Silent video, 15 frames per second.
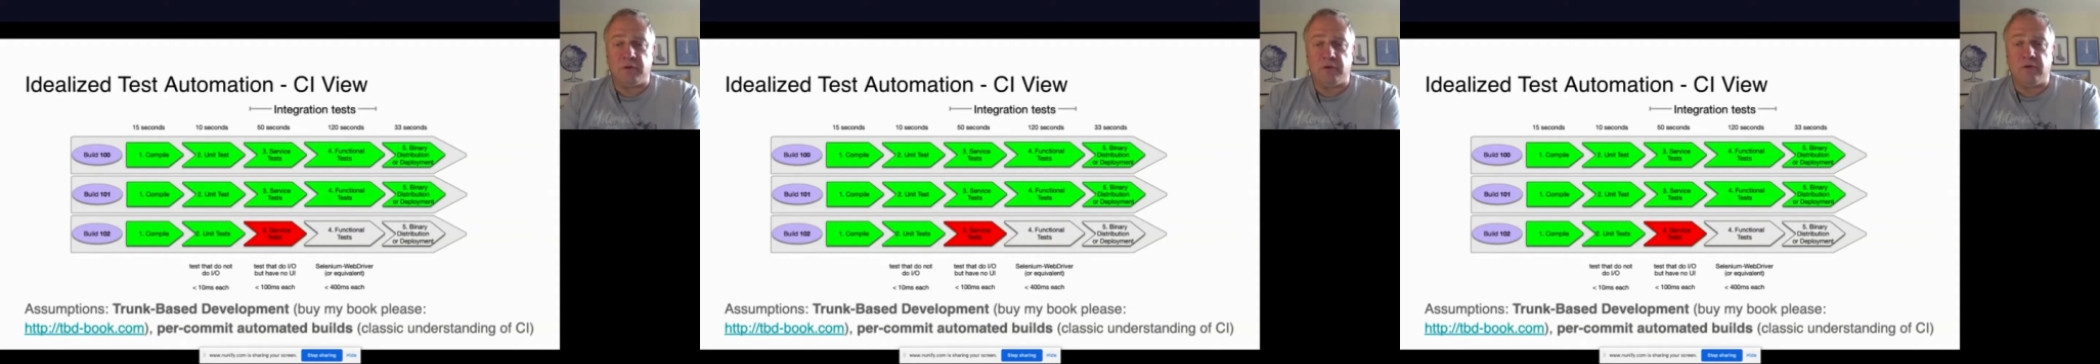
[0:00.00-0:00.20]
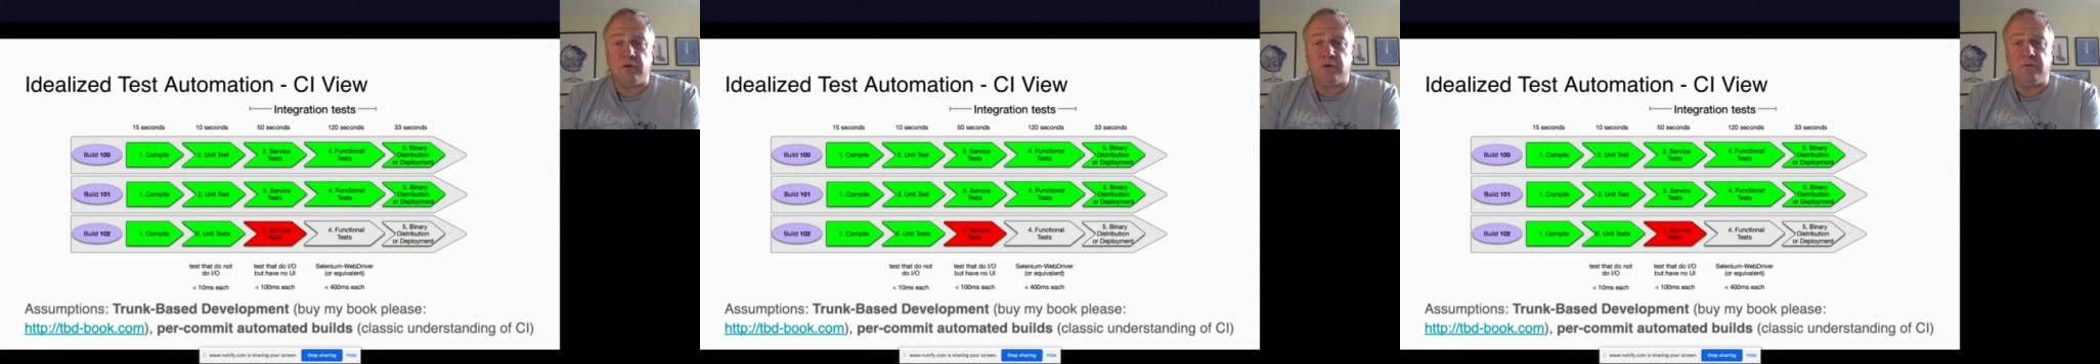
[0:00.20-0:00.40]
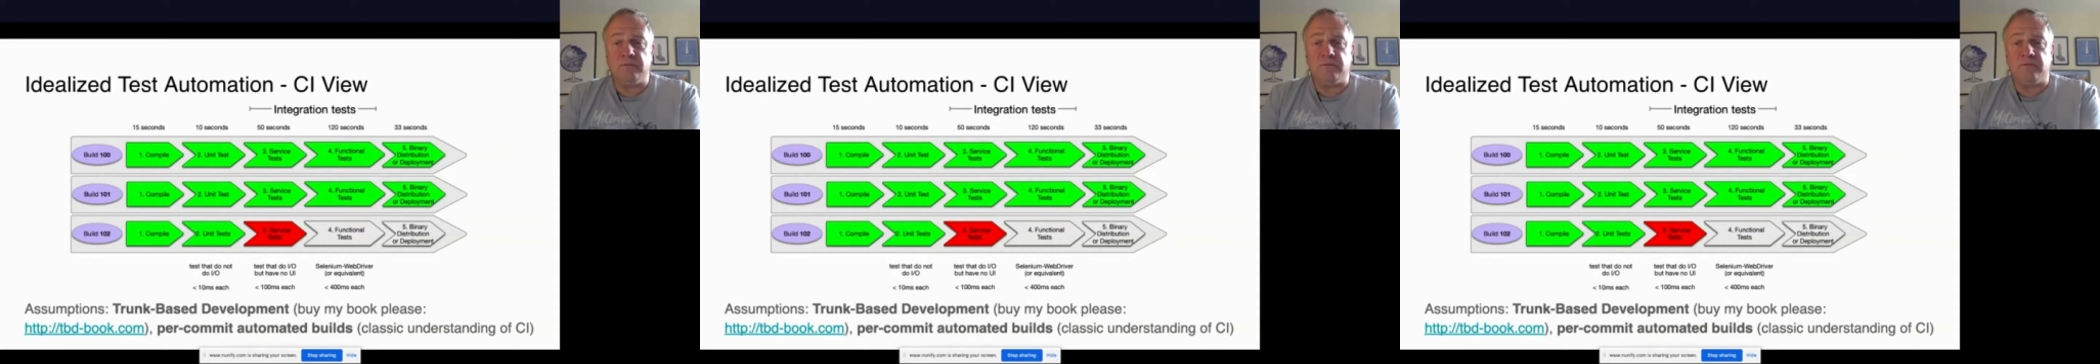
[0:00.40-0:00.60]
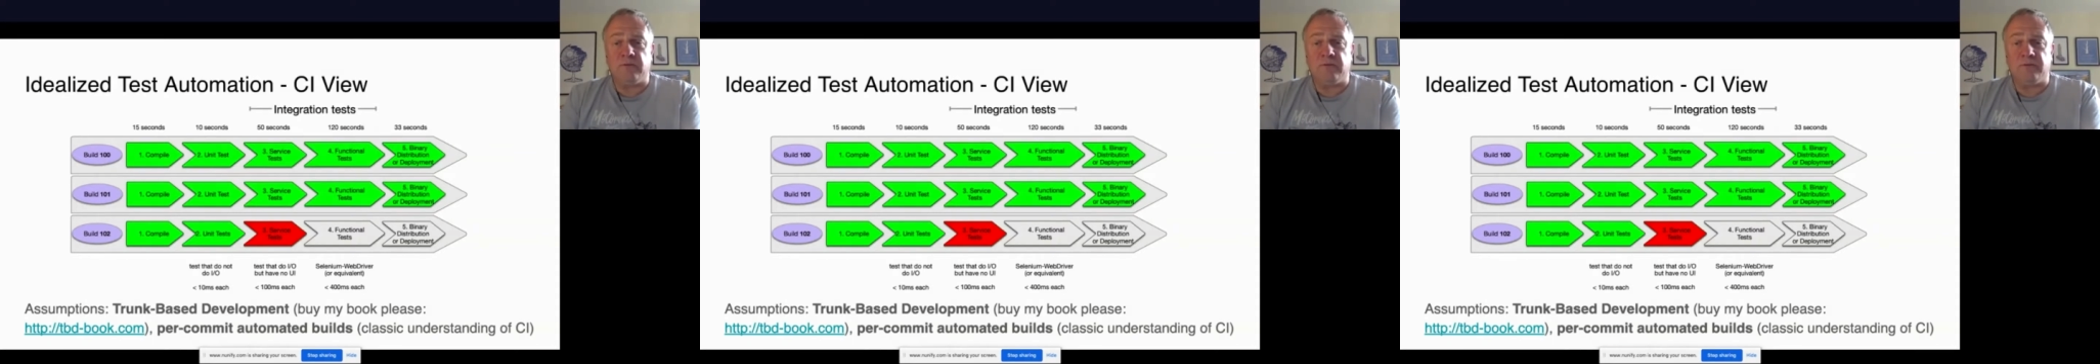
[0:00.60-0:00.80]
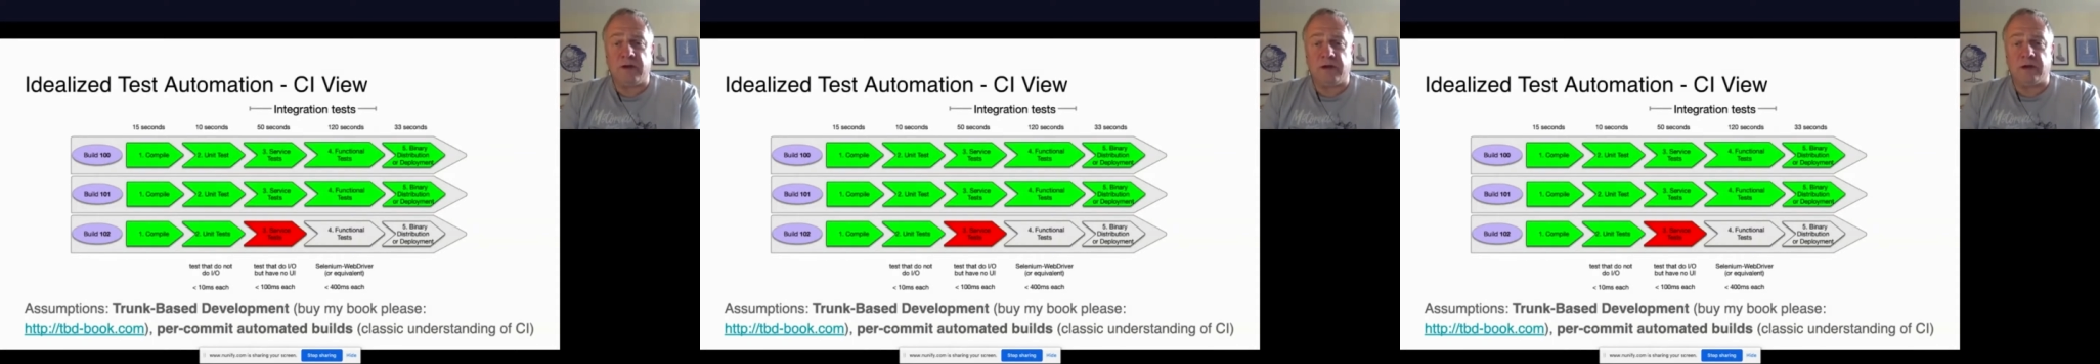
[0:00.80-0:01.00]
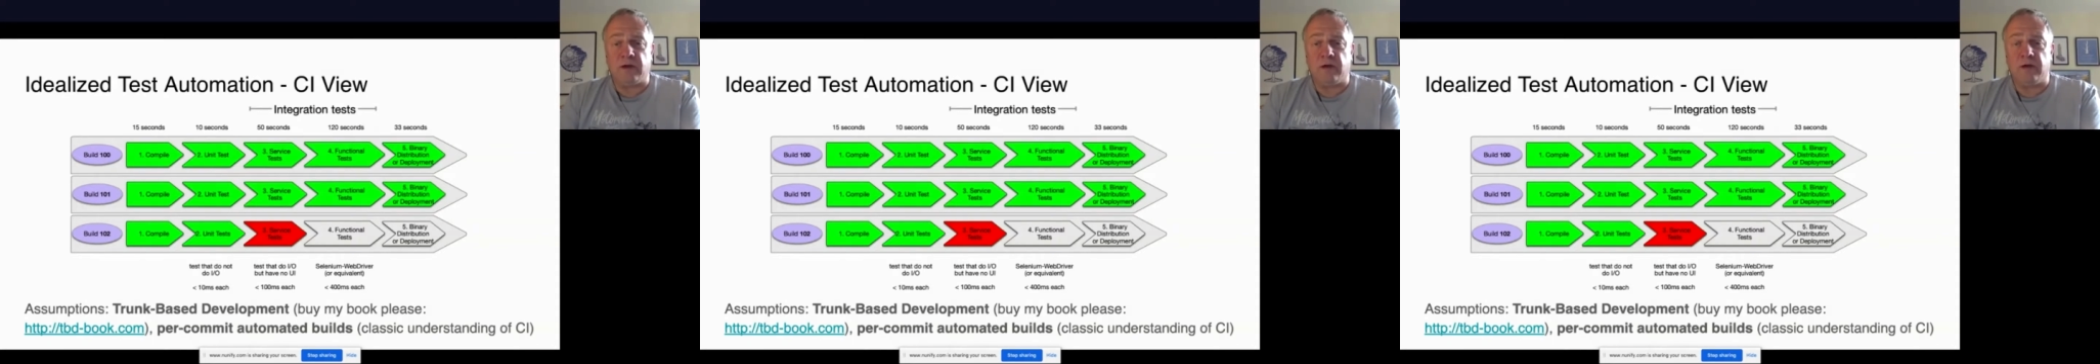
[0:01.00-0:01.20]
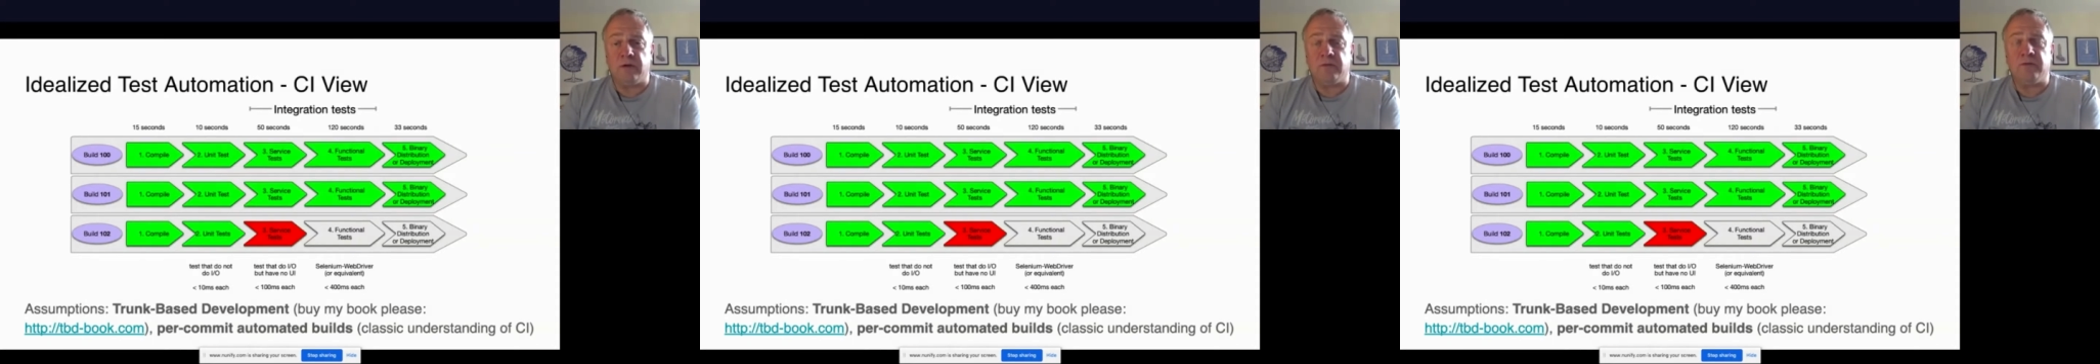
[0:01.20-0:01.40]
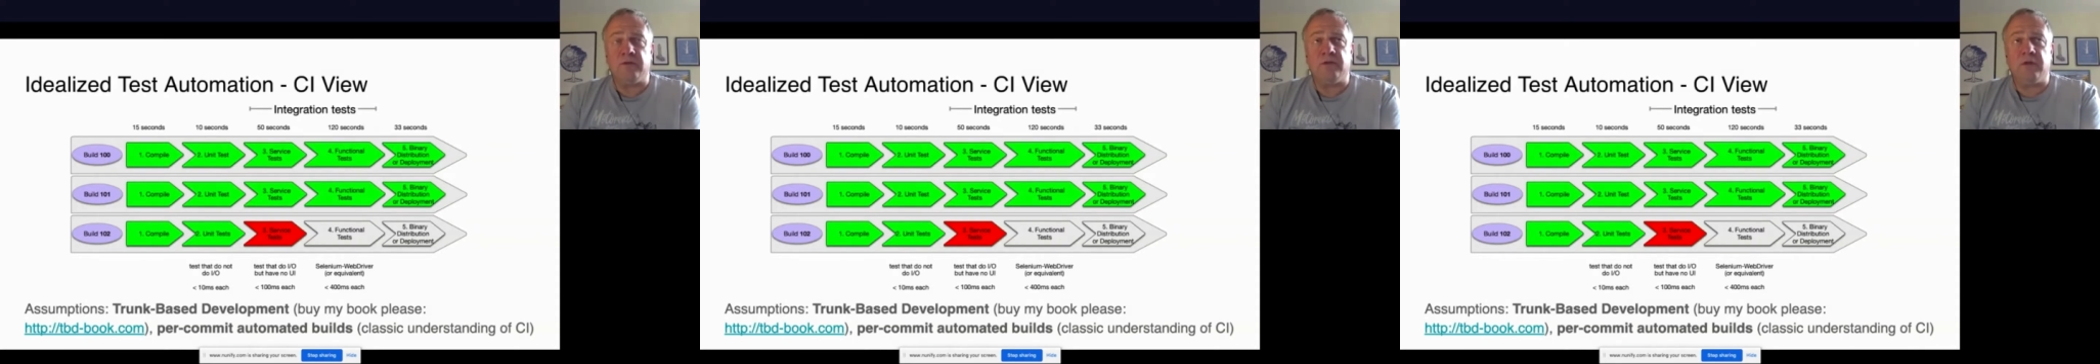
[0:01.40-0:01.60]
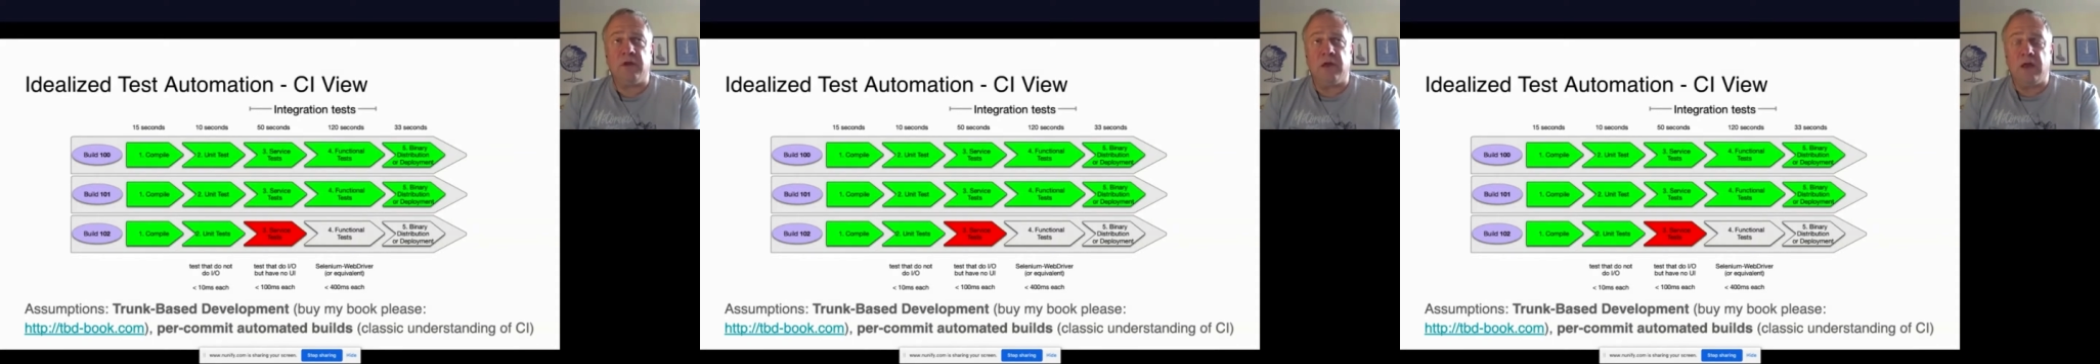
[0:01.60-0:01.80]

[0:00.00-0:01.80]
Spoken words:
Google for fat clients,